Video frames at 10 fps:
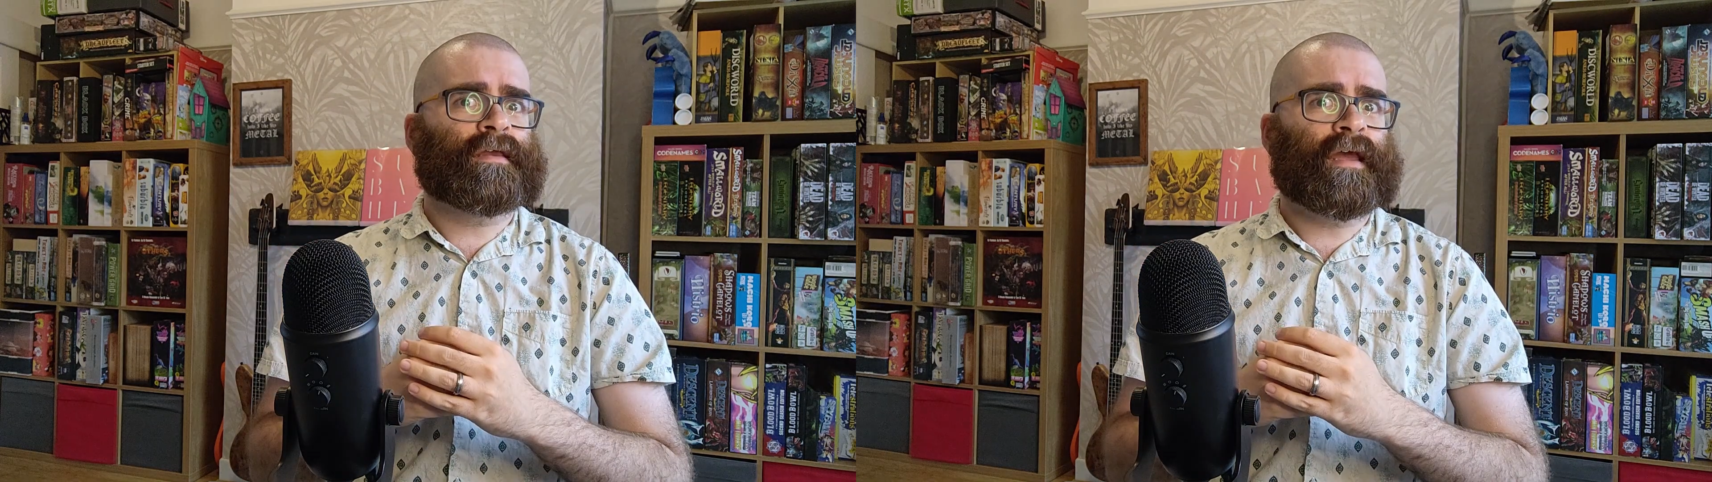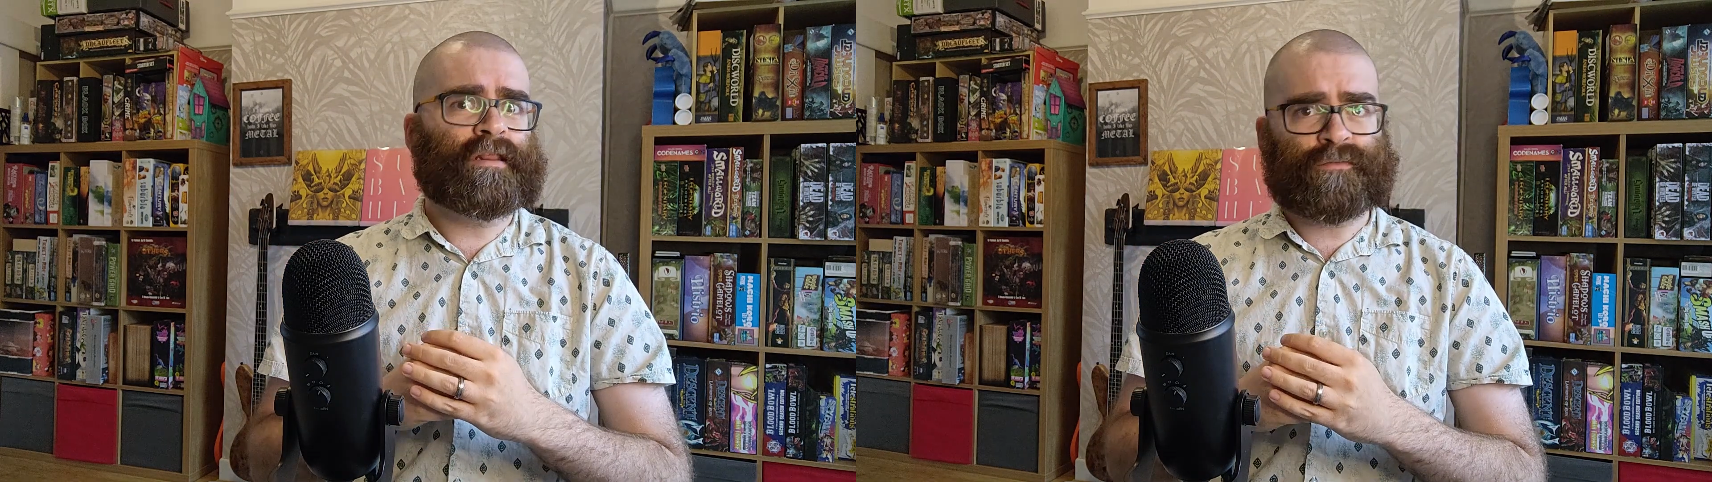
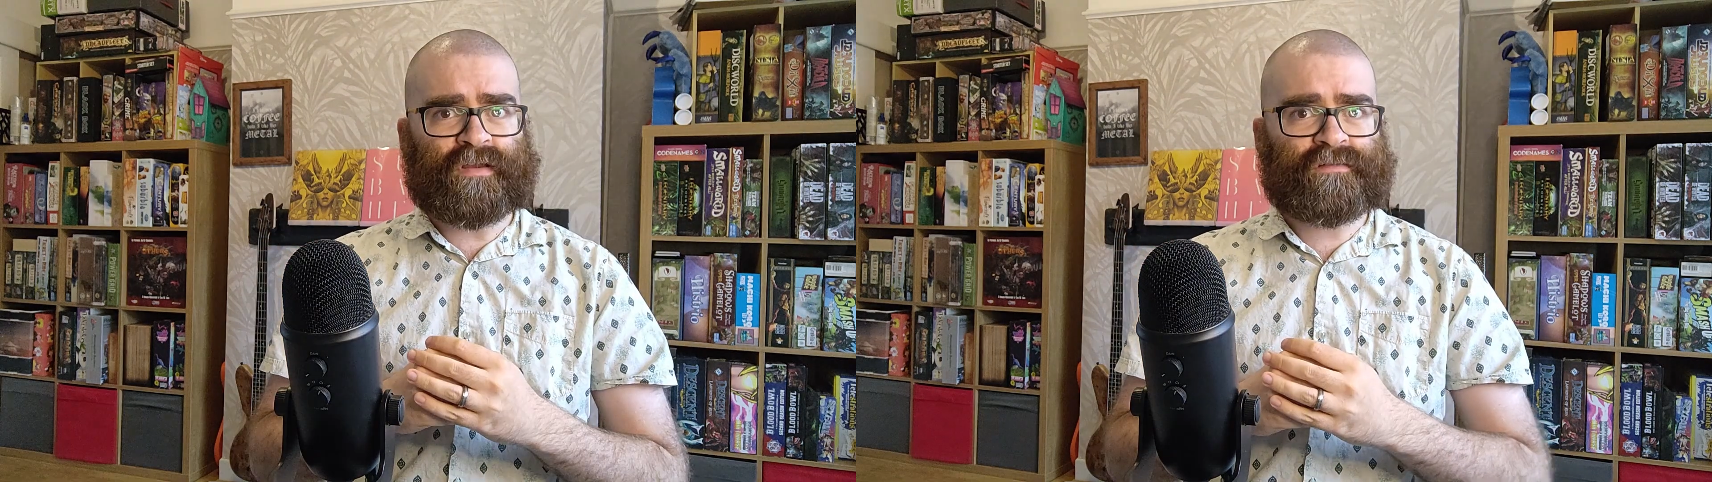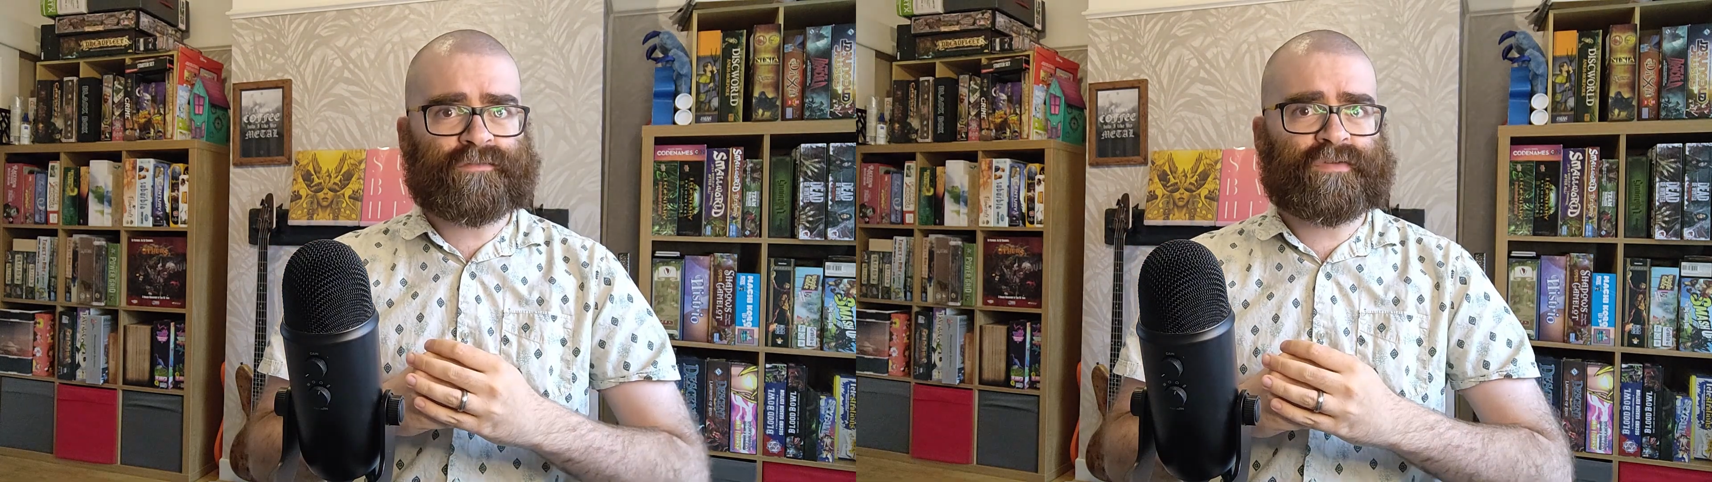And the
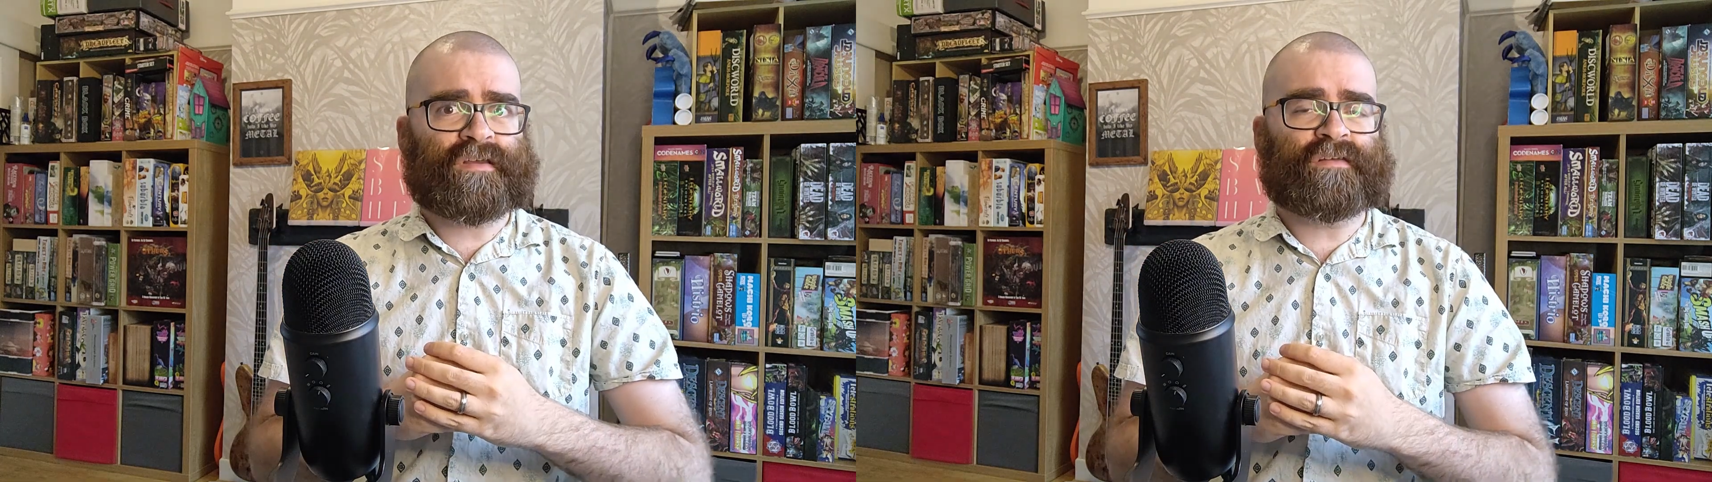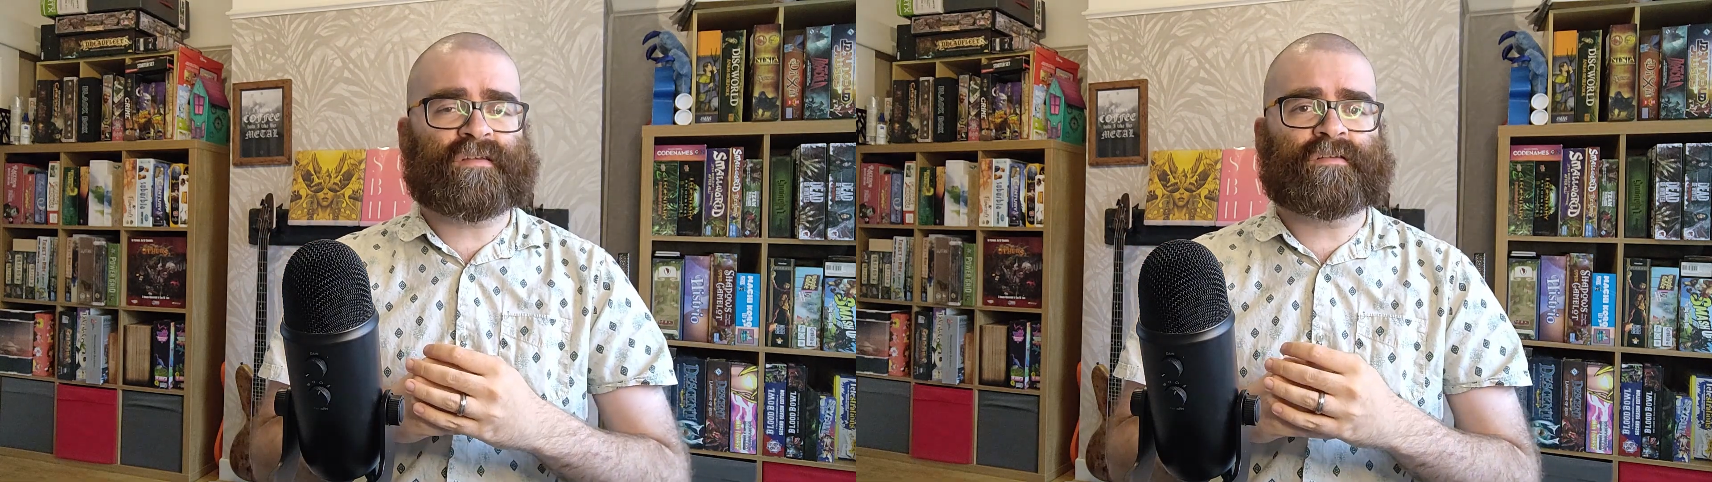reason for
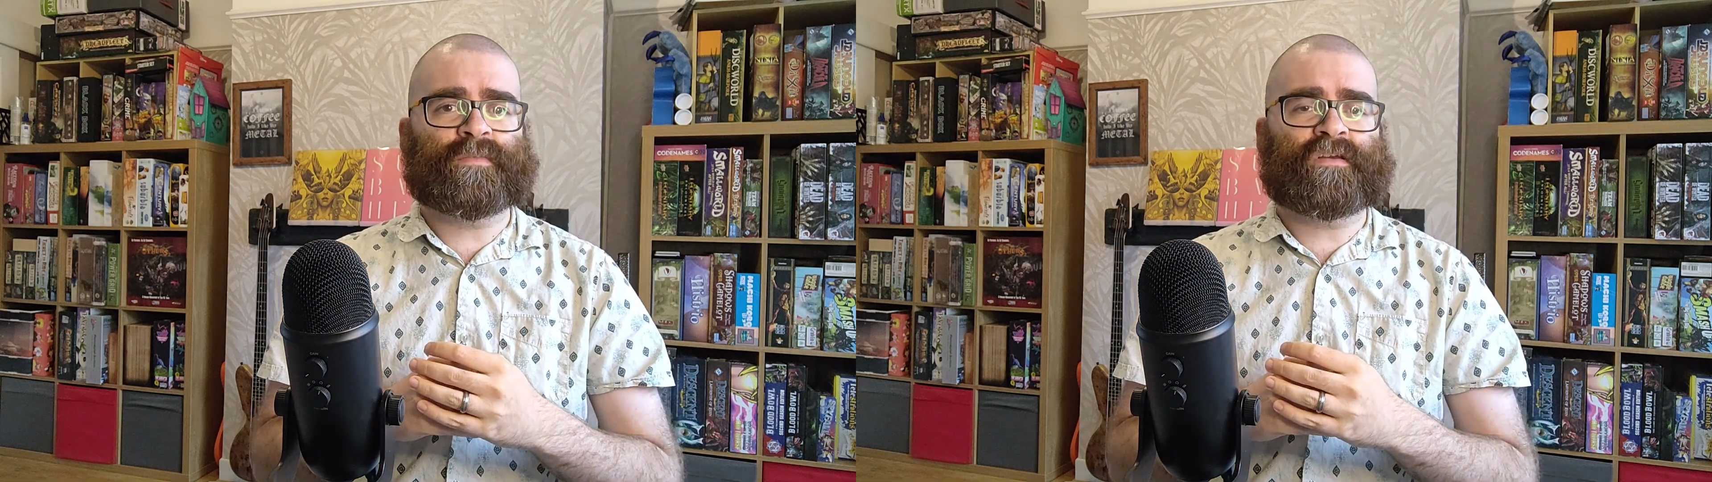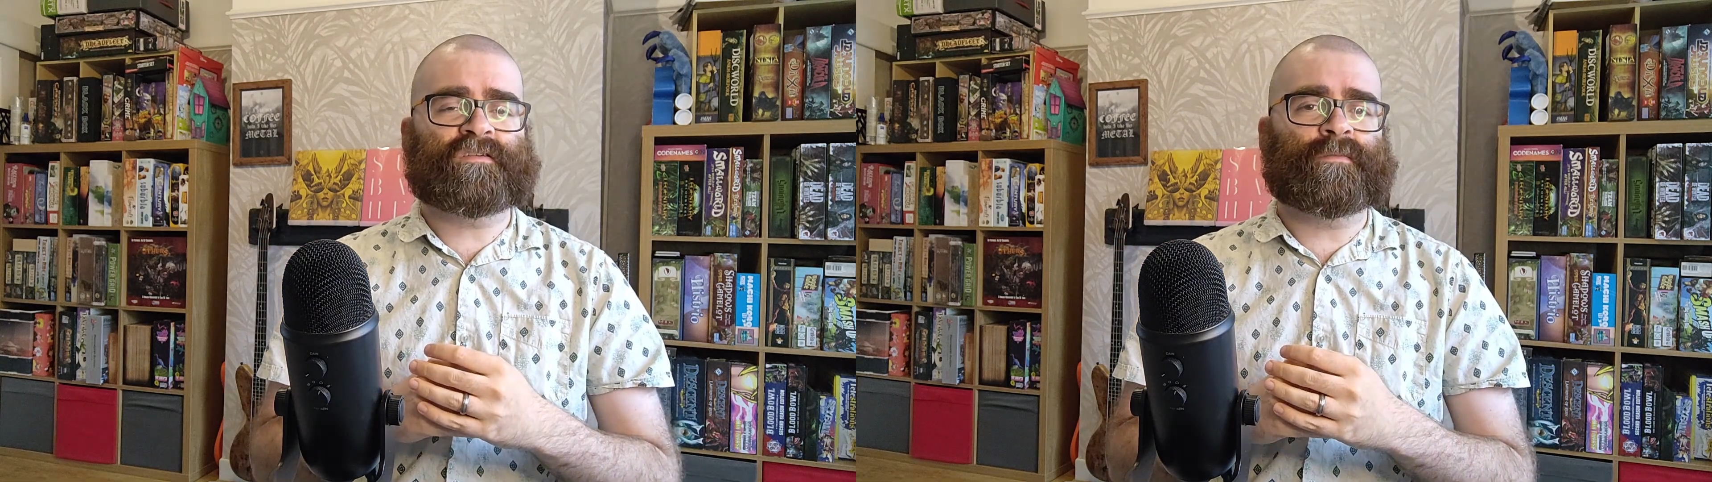this is
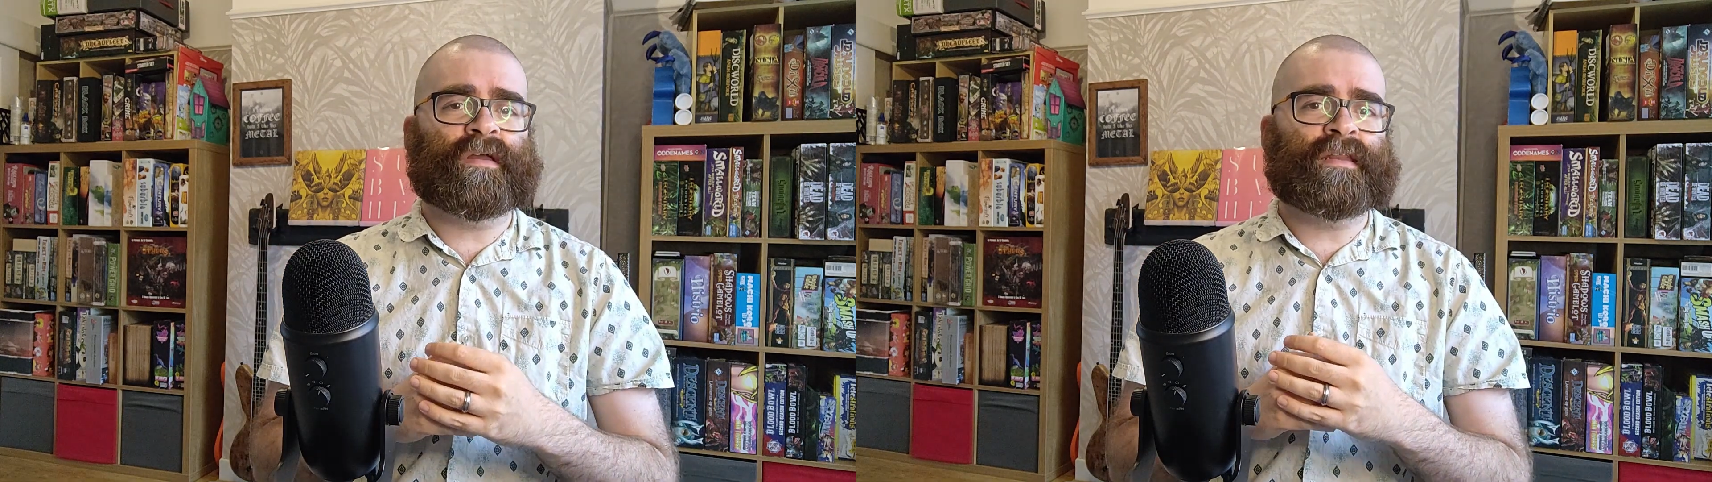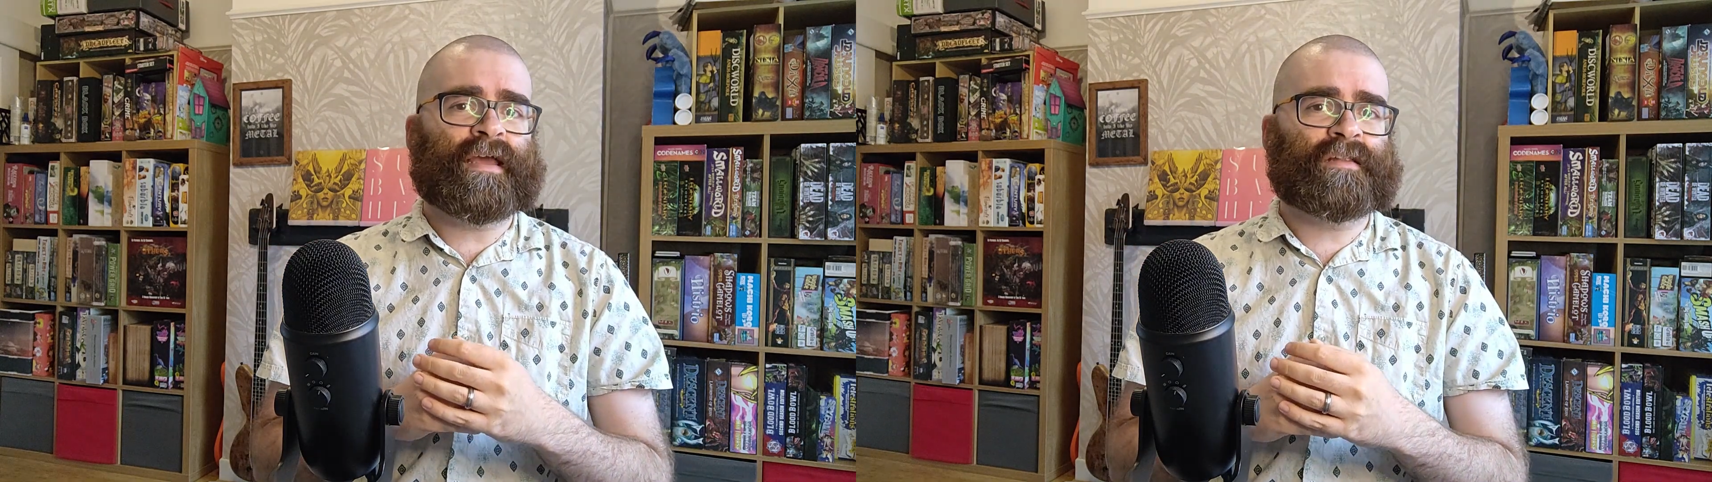because of
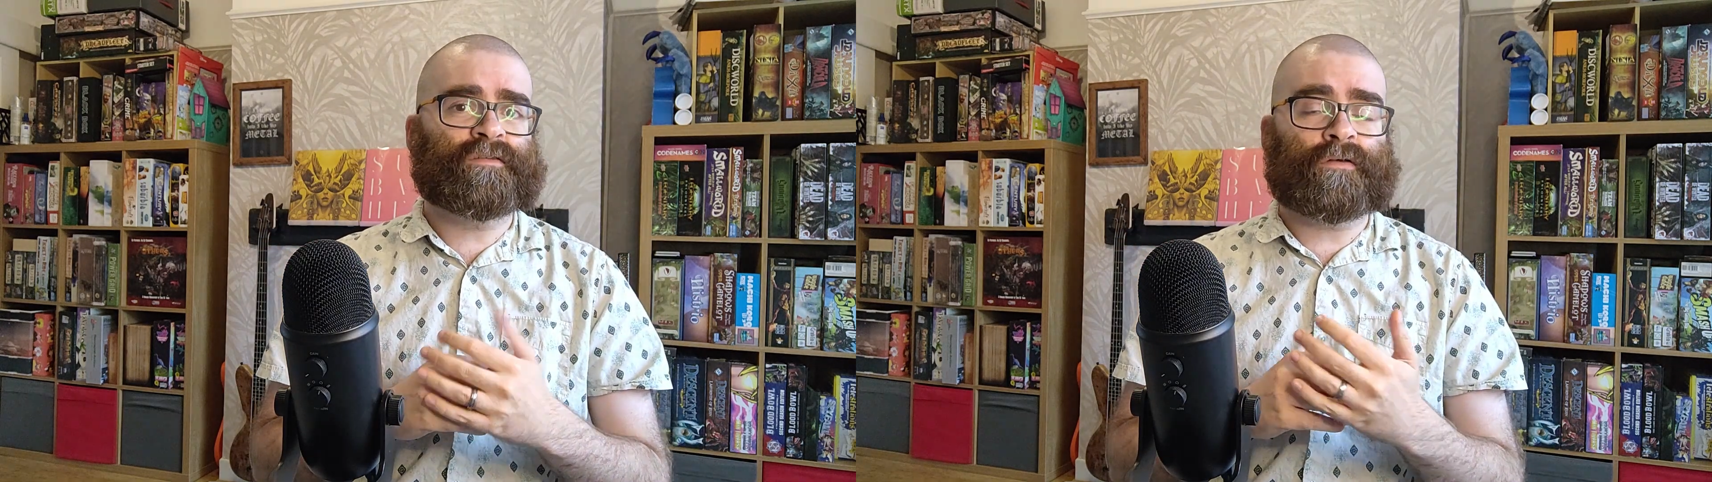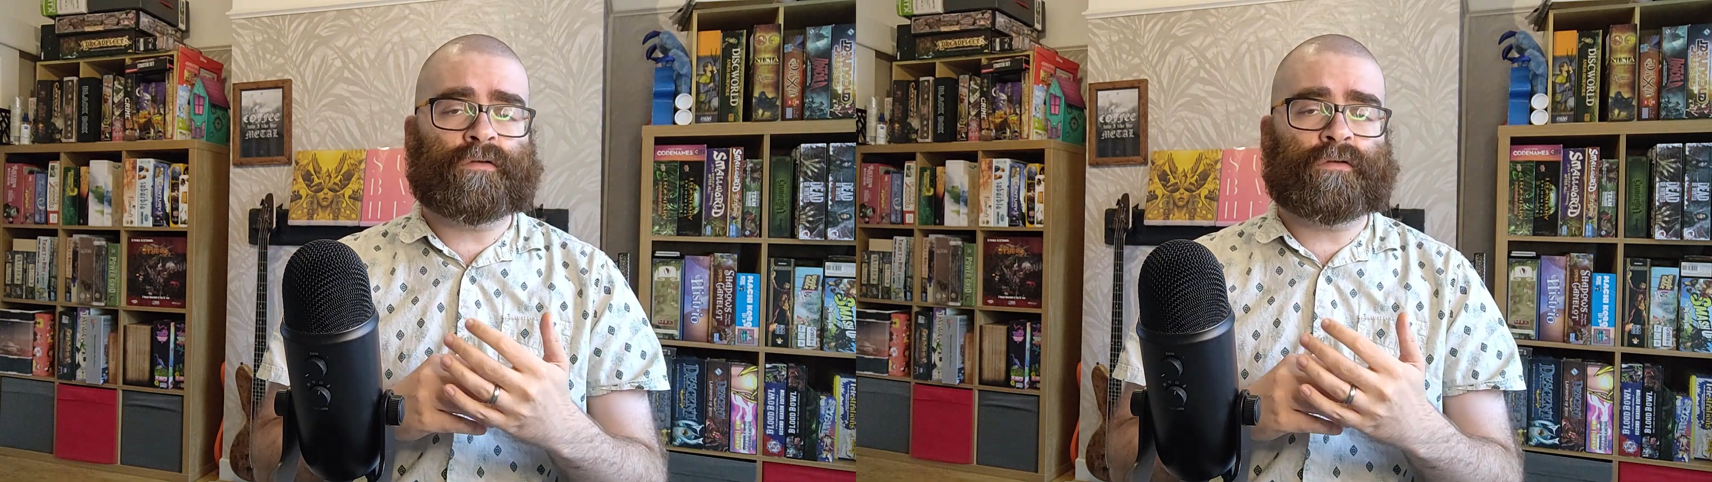my nan's